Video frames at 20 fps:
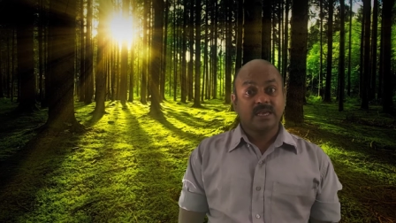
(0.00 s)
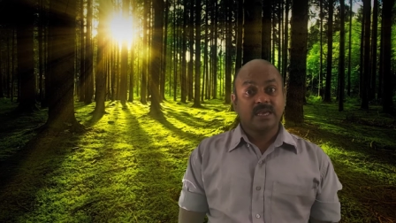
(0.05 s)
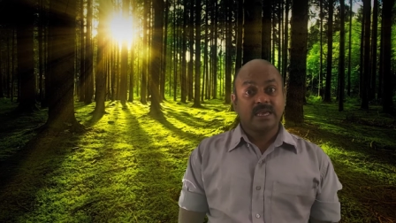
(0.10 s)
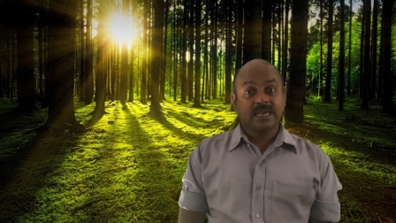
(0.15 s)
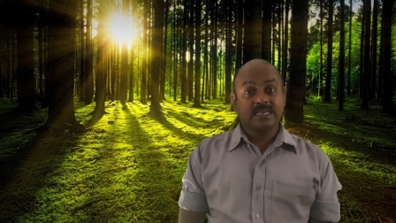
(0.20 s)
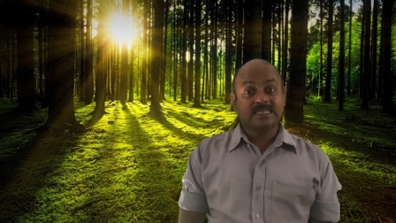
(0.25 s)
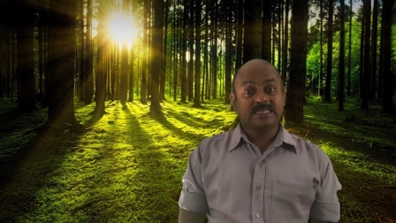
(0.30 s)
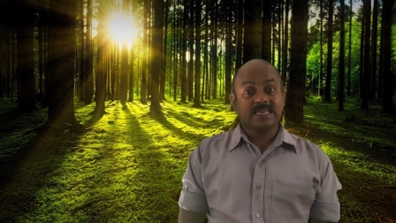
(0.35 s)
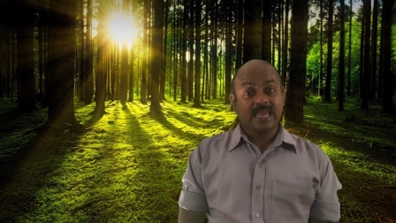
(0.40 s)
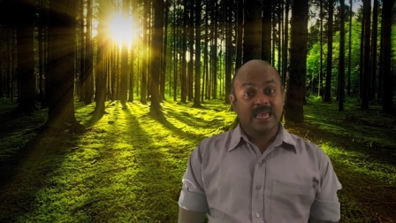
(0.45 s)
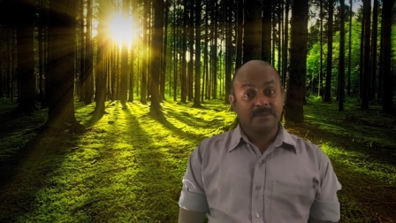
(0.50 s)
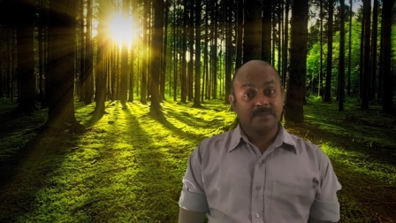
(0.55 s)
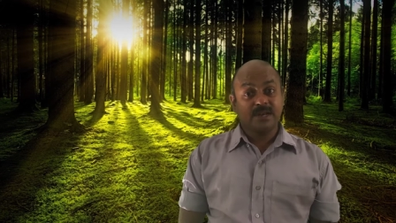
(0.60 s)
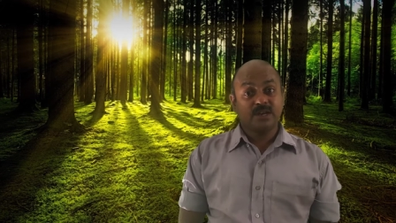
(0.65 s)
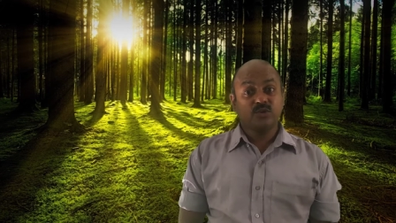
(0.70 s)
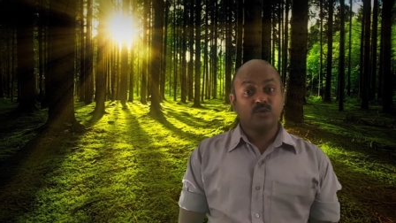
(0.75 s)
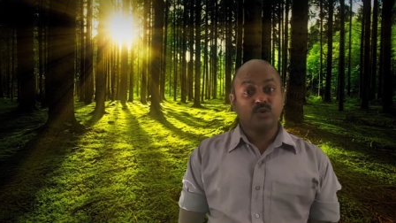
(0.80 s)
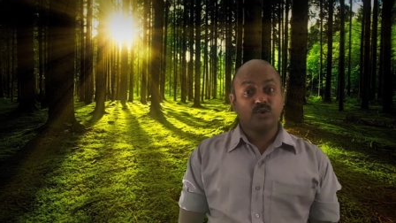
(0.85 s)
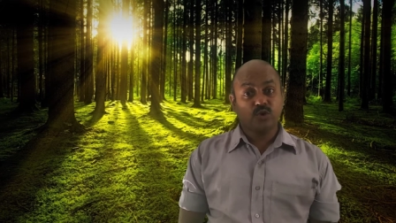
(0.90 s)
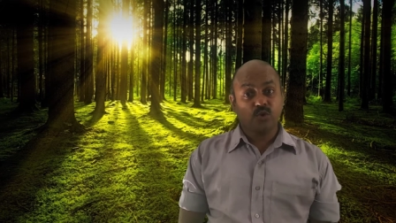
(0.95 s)
is able
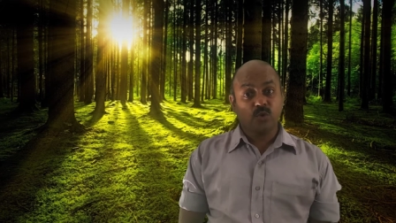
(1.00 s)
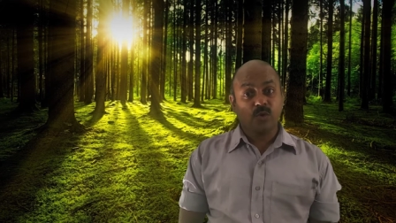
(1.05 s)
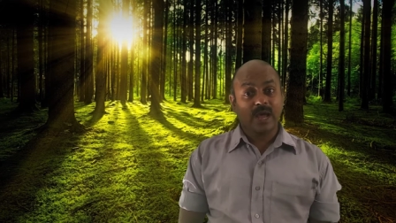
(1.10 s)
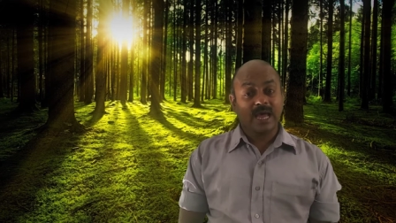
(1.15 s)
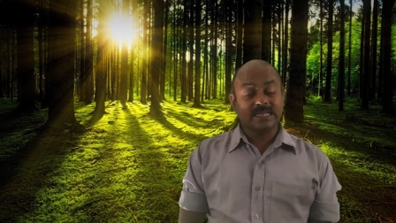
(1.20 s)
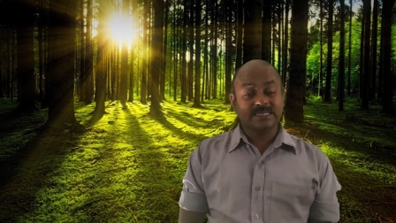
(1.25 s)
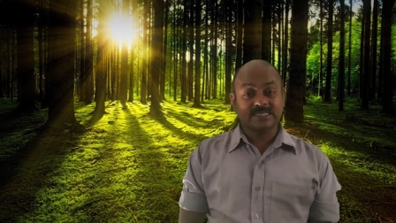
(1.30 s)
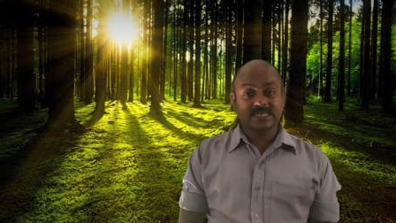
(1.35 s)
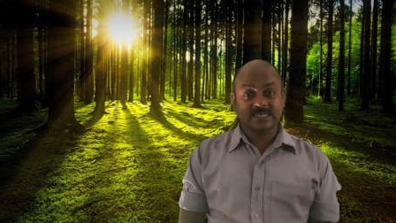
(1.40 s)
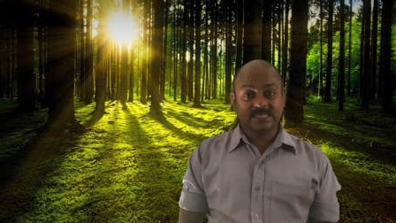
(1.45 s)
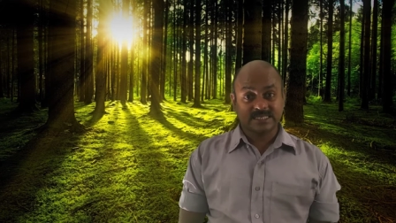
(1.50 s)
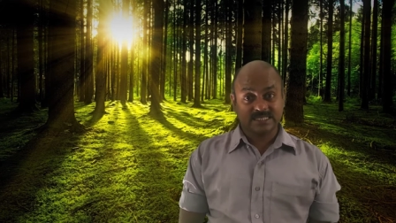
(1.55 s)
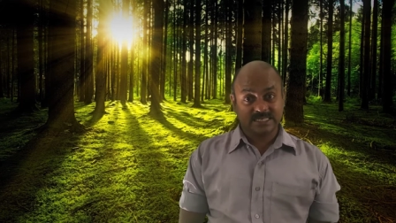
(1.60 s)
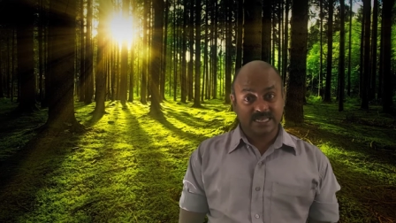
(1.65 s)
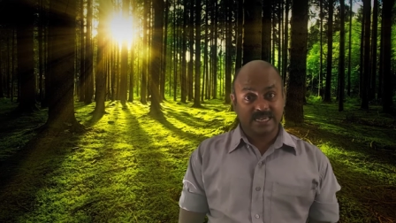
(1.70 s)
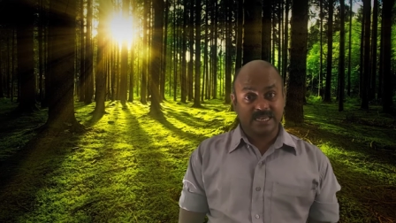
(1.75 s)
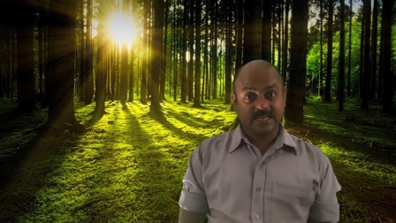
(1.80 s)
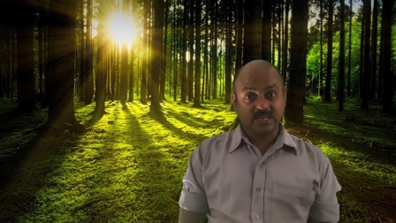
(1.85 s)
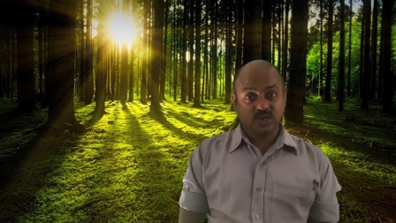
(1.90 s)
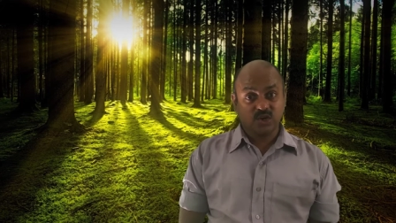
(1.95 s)
to grow and
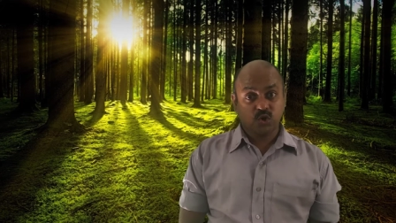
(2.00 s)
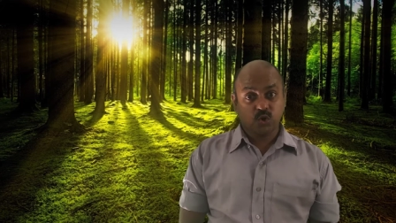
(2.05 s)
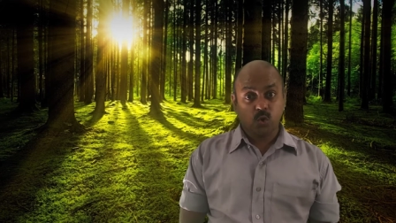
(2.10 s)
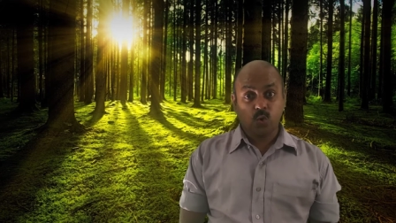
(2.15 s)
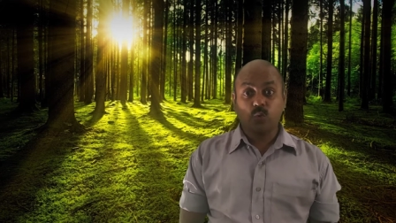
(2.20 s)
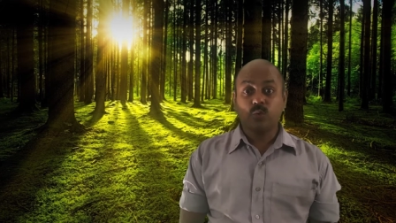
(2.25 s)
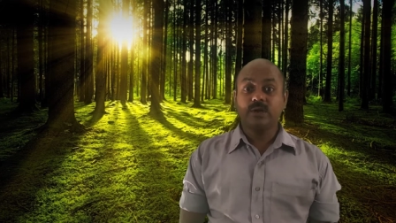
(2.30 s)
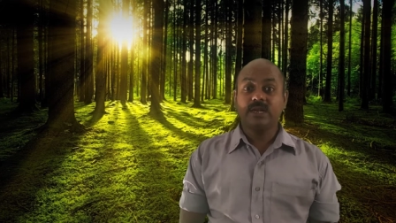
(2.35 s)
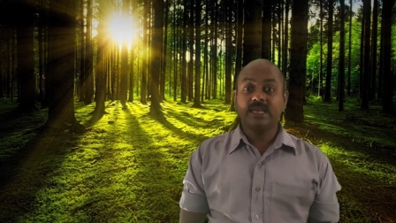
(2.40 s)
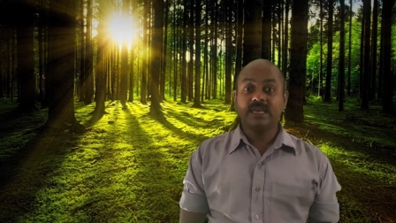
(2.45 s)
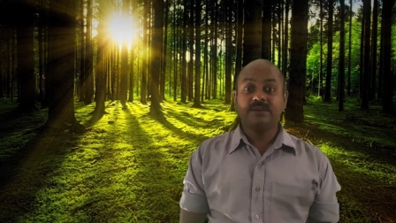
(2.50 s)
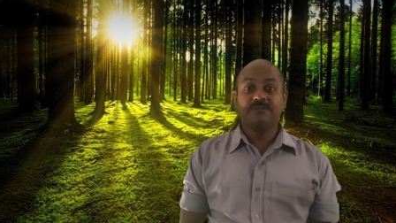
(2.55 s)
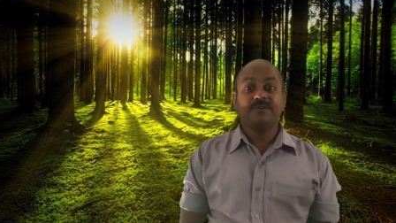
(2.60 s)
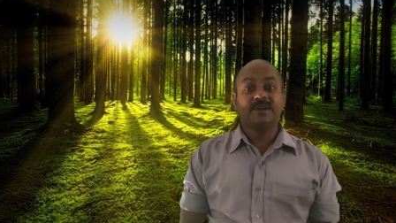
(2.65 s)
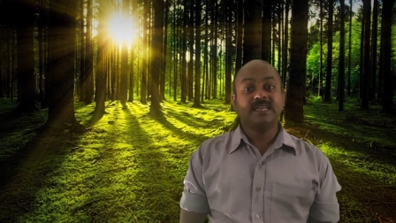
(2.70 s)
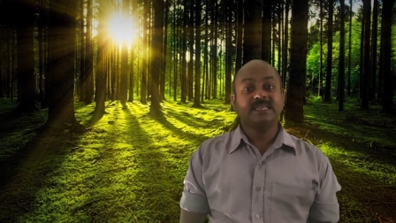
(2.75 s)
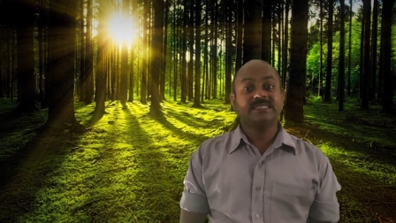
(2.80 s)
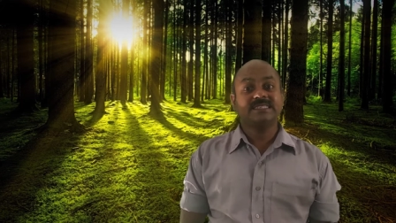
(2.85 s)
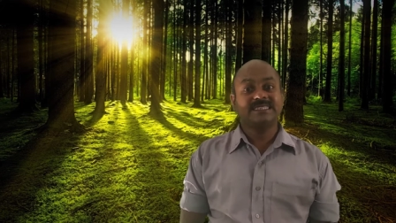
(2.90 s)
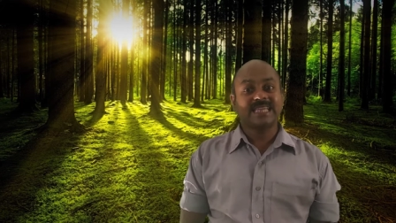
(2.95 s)
sustain only if it
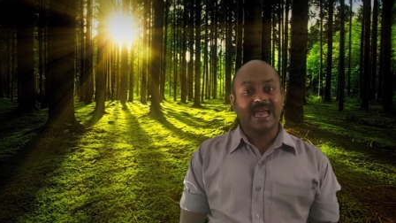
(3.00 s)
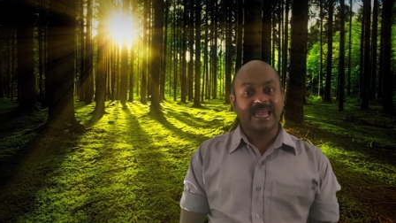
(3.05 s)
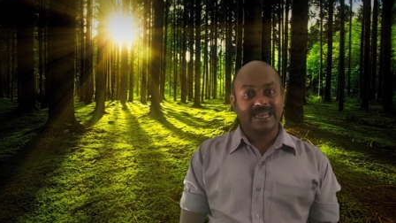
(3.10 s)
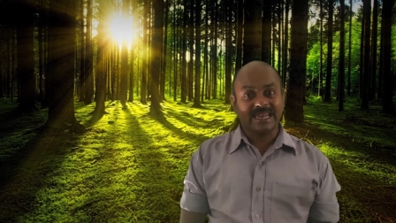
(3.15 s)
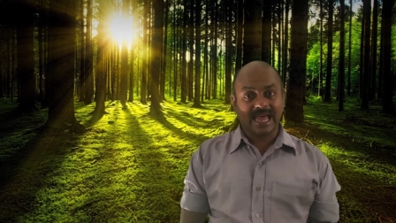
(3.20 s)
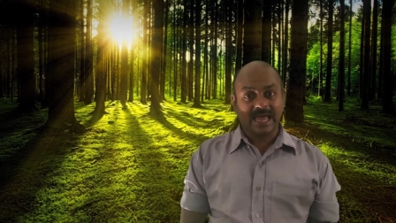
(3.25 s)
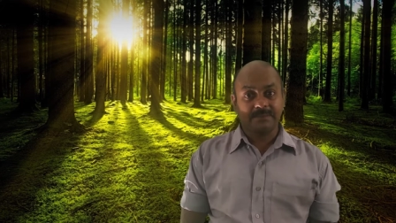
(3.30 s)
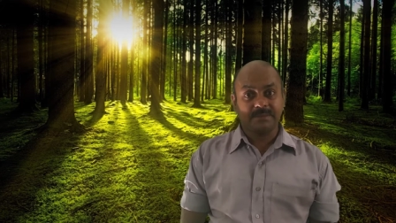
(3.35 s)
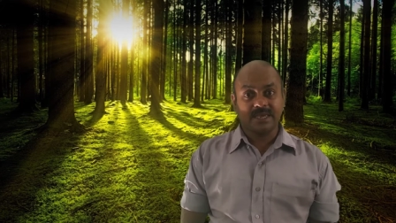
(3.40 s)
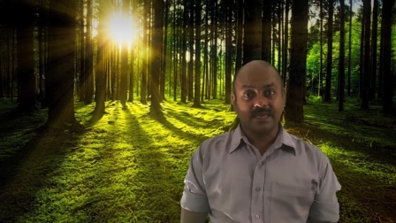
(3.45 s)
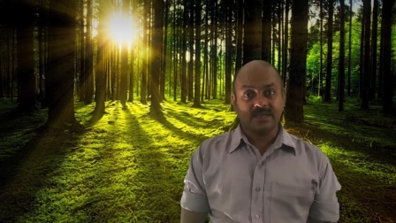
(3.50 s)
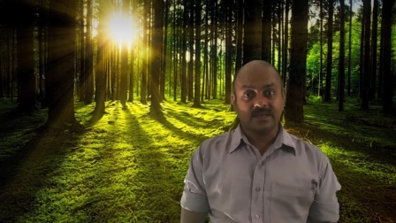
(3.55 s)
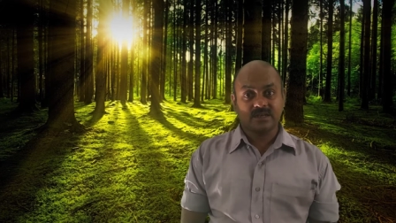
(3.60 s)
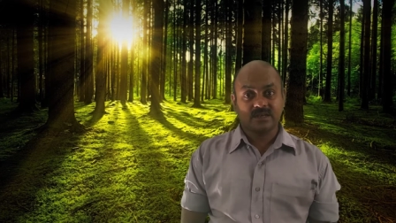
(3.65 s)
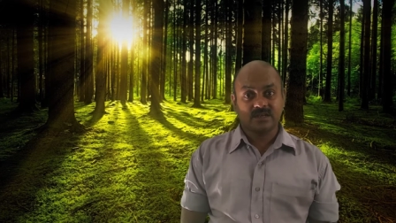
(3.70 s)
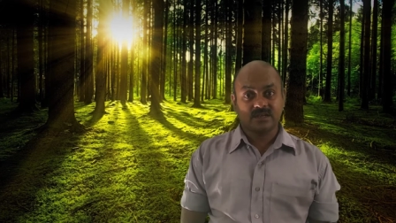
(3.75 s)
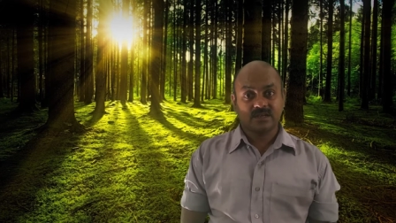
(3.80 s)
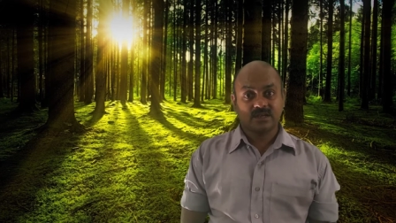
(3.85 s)
is dynamic,